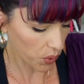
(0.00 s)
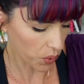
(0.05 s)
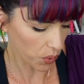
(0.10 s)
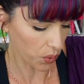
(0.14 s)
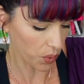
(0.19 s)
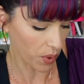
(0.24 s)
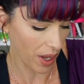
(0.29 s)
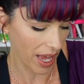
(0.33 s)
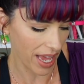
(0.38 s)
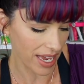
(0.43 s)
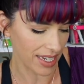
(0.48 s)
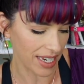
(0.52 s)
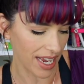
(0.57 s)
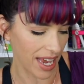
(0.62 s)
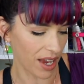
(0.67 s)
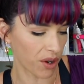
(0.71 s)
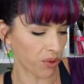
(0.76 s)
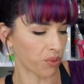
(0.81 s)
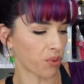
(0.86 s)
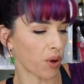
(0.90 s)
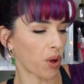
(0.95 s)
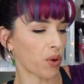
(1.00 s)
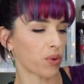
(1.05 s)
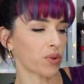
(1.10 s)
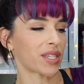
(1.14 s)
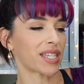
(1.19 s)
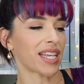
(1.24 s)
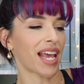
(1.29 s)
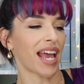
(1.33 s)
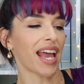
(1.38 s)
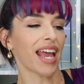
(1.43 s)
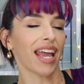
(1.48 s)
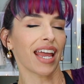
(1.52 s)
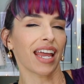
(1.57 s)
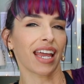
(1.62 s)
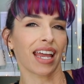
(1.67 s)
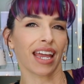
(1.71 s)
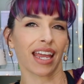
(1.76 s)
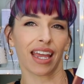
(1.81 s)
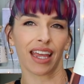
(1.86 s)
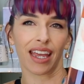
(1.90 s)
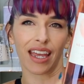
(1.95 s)
Ooh, and a
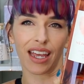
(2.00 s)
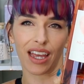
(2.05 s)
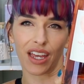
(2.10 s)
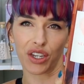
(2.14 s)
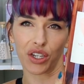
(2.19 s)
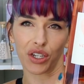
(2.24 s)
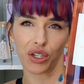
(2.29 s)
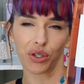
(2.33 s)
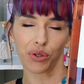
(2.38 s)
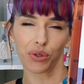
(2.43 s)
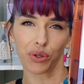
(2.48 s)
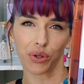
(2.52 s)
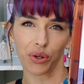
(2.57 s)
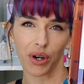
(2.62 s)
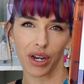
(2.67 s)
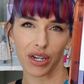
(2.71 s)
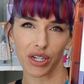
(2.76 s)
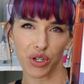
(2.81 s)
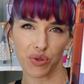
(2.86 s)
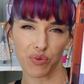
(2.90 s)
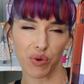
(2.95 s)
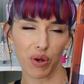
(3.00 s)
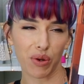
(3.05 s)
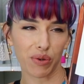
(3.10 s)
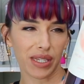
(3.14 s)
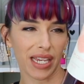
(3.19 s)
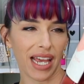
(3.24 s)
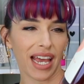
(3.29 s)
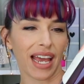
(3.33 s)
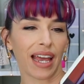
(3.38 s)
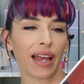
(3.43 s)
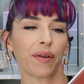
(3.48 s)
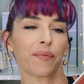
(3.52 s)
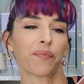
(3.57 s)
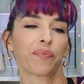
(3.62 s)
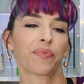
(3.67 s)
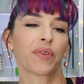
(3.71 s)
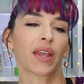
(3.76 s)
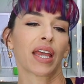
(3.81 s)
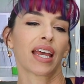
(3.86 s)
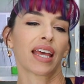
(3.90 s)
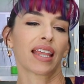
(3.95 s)
rosé, a new crush rosé.
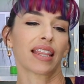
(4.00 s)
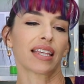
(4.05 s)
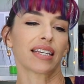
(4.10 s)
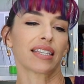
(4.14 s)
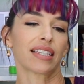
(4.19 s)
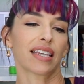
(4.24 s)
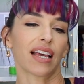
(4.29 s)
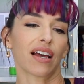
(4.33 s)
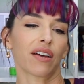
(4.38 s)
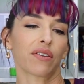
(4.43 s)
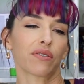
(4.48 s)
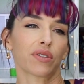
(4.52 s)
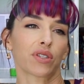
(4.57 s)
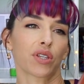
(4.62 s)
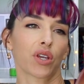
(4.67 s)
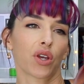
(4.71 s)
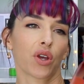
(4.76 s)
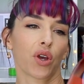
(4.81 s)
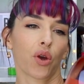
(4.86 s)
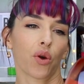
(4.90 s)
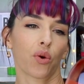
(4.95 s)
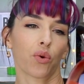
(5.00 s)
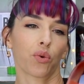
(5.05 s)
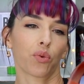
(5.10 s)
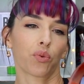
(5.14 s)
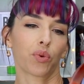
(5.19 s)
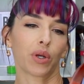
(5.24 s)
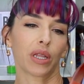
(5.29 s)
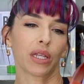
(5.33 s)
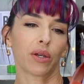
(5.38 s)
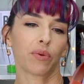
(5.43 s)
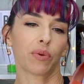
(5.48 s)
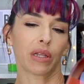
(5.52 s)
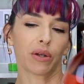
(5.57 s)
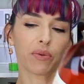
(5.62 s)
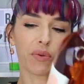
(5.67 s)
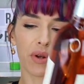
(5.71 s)
This sounds really, really